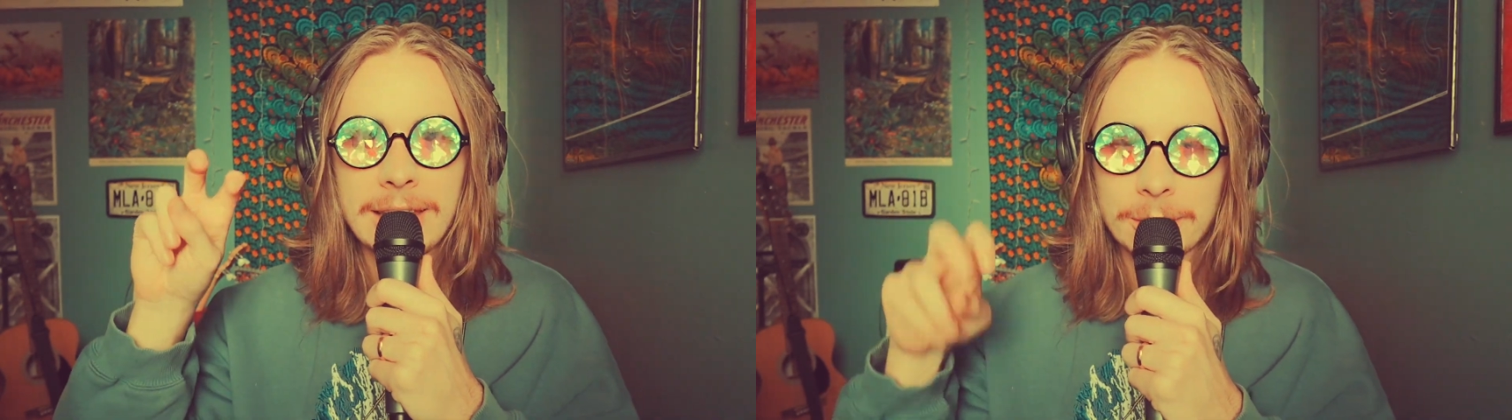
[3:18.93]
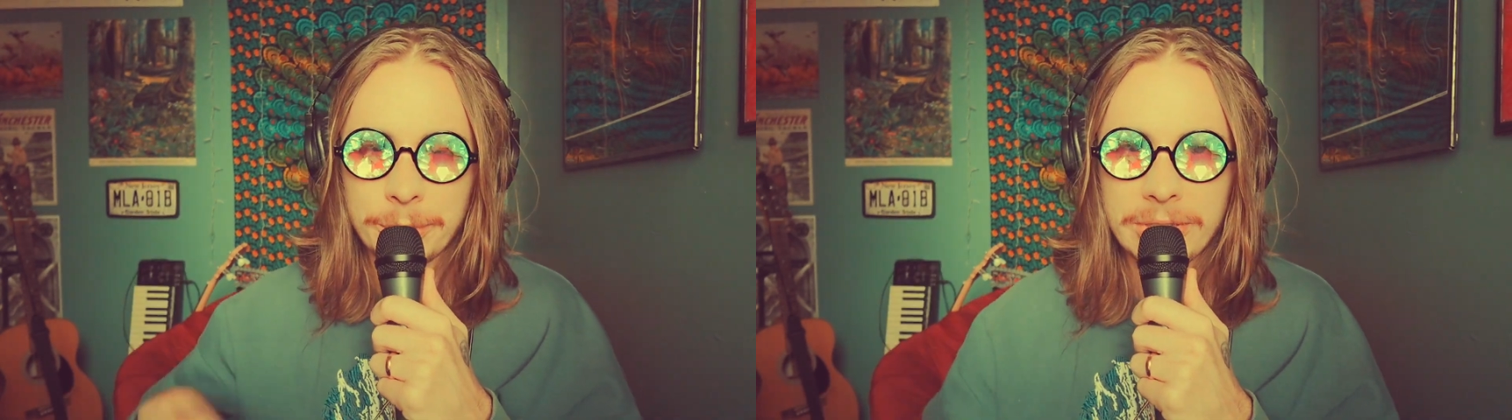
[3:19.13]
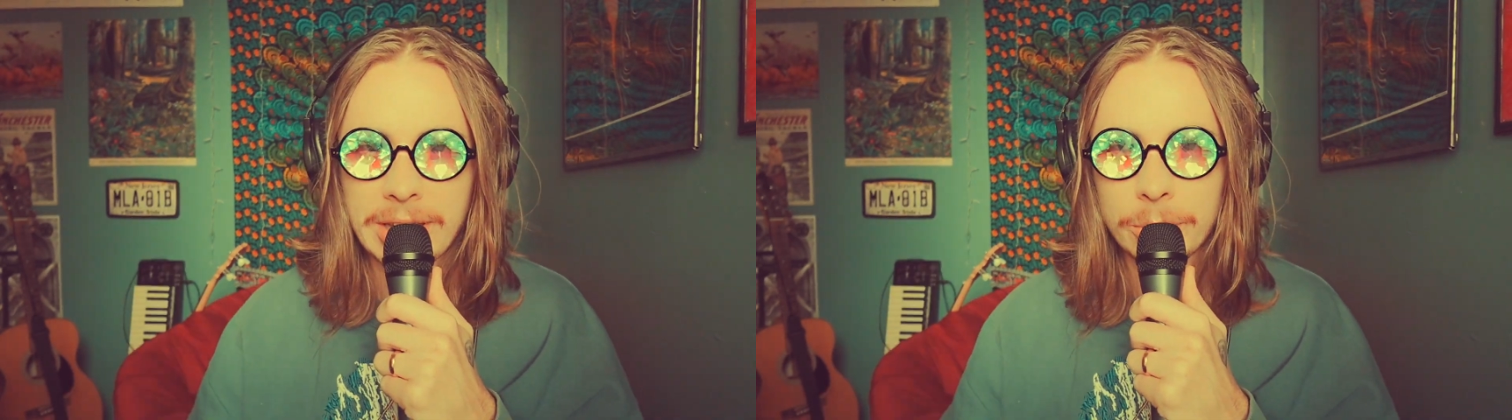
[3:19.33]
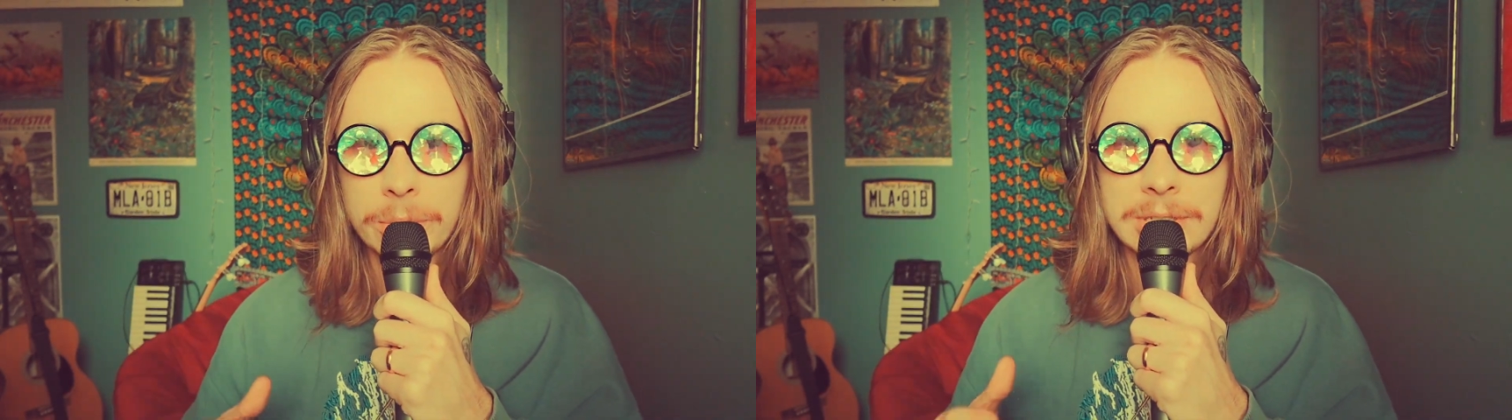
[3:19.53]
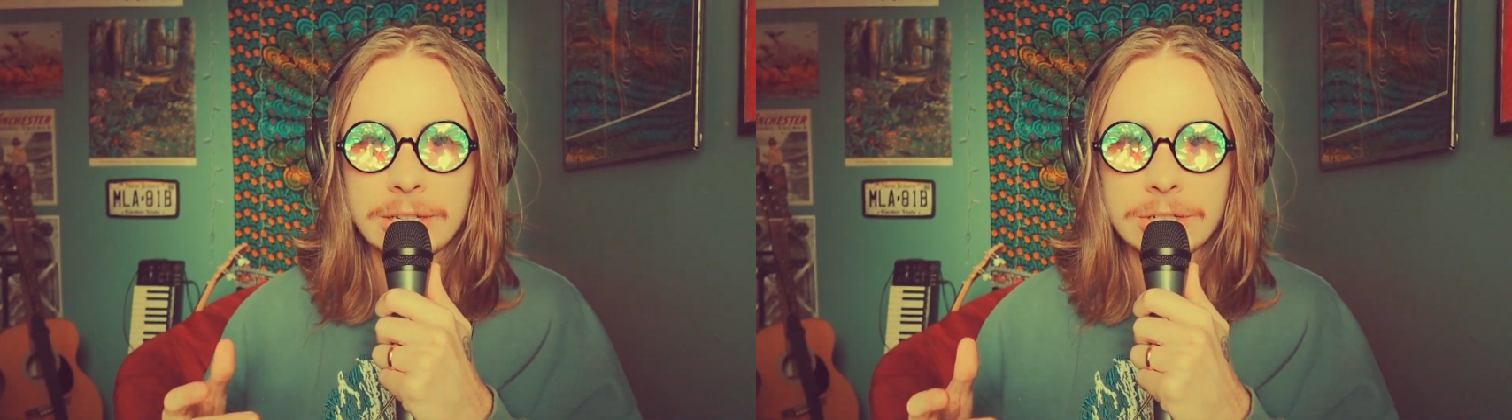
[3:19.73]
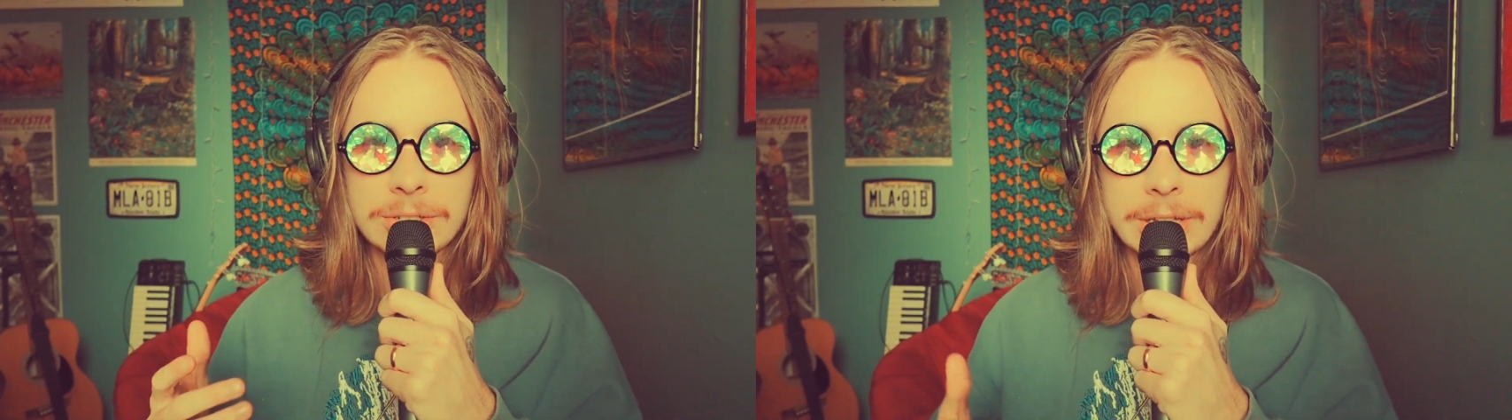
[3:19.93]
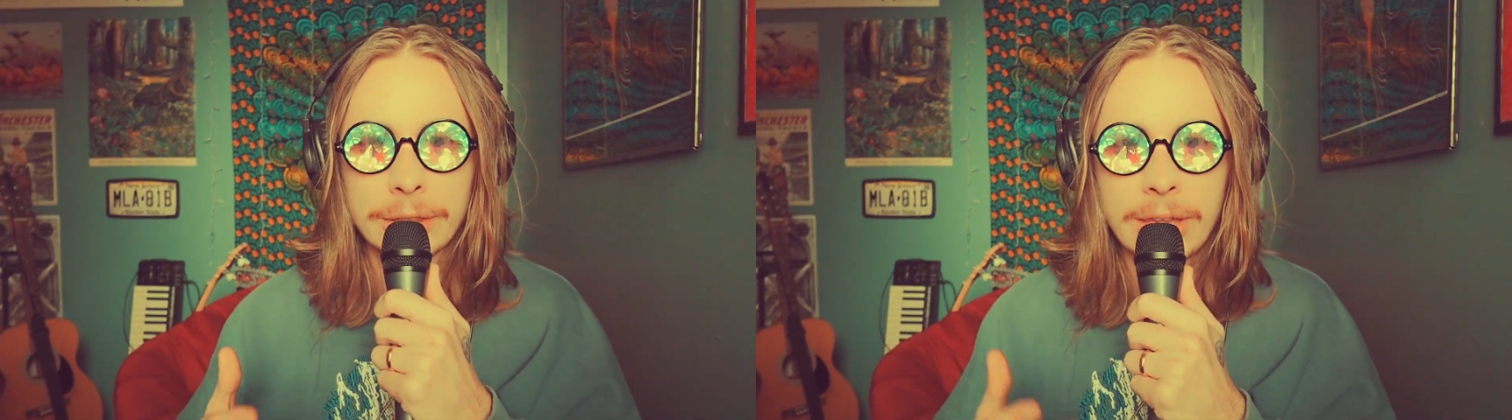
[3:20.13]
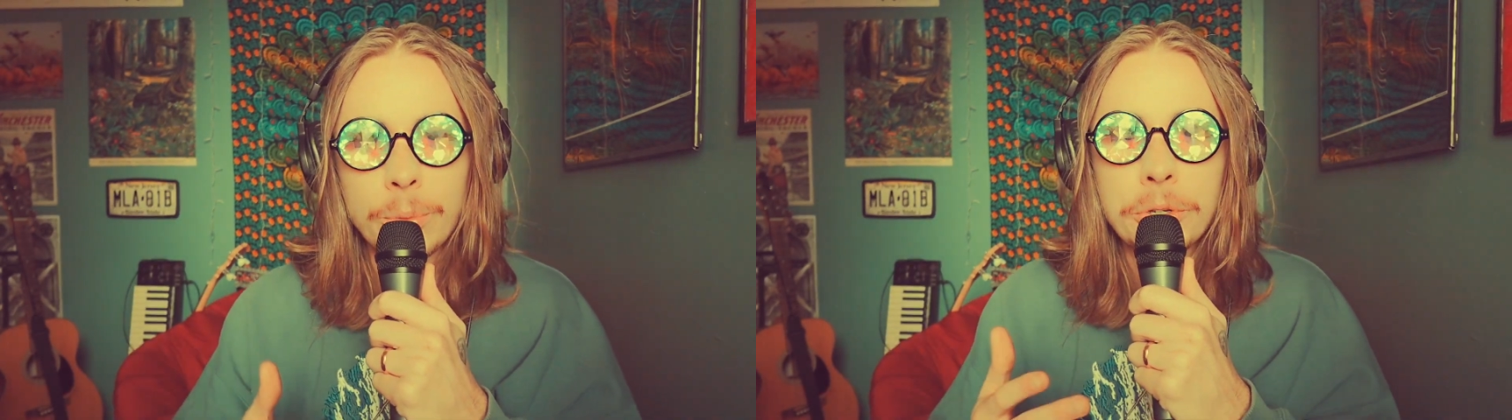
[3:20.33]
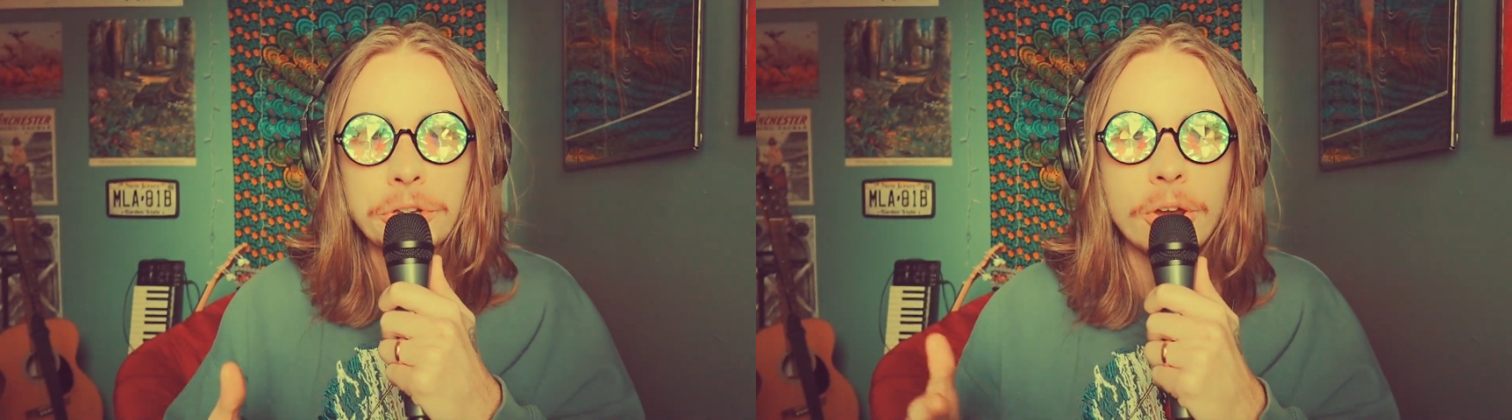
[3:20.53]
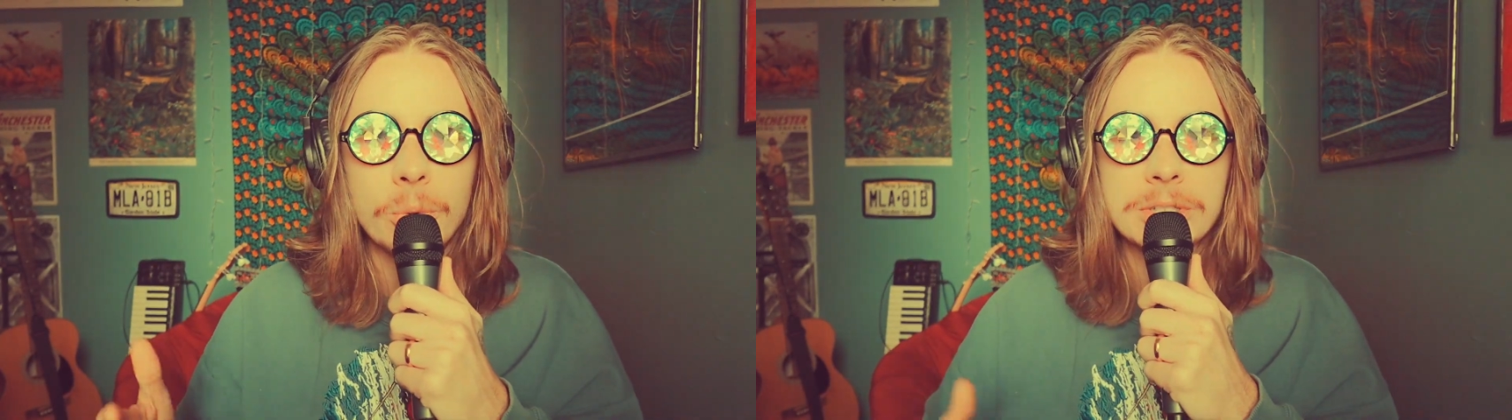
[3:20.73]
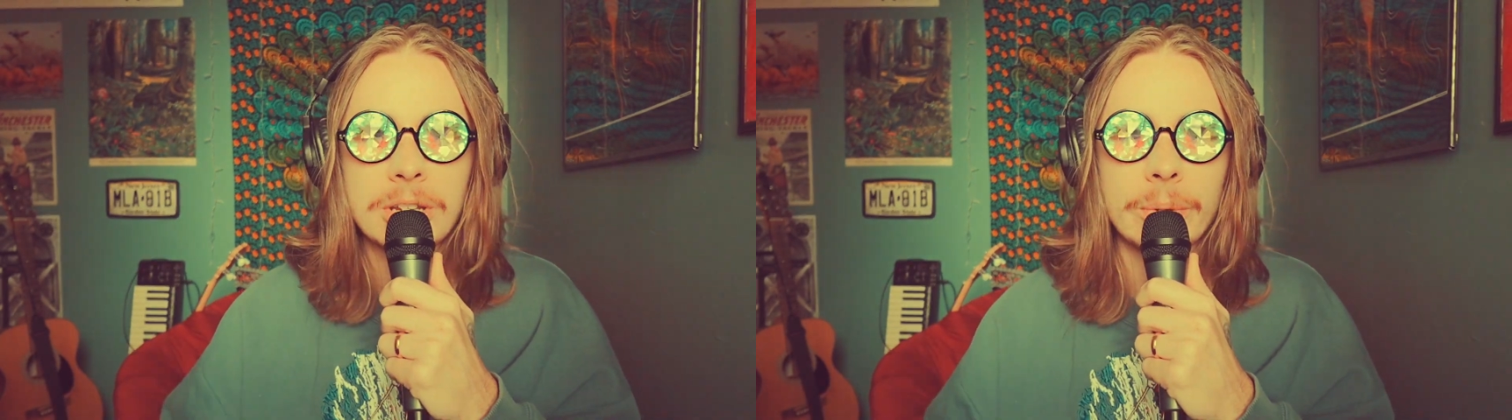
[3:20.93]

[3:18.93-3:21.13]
and I'll put that in quotations, like, they would know what's